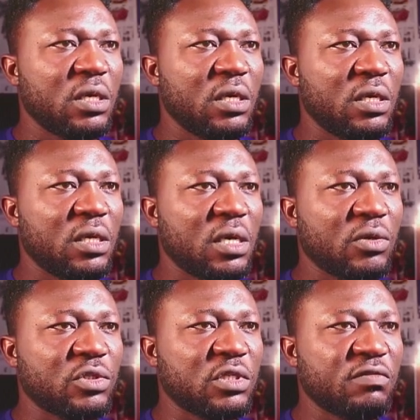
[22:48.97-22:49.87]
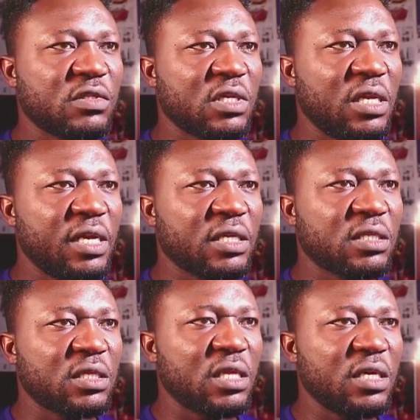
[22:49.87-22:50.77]
and I'll shift
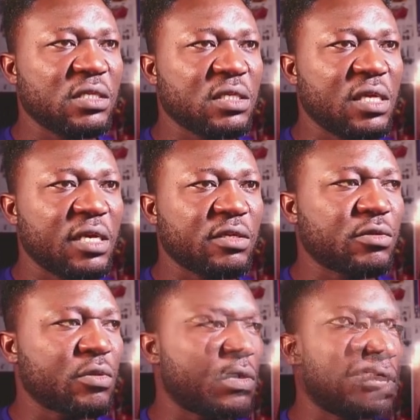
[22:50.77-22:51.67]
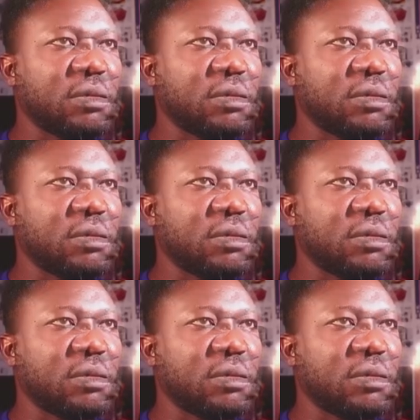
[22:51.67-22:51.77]
select this like so.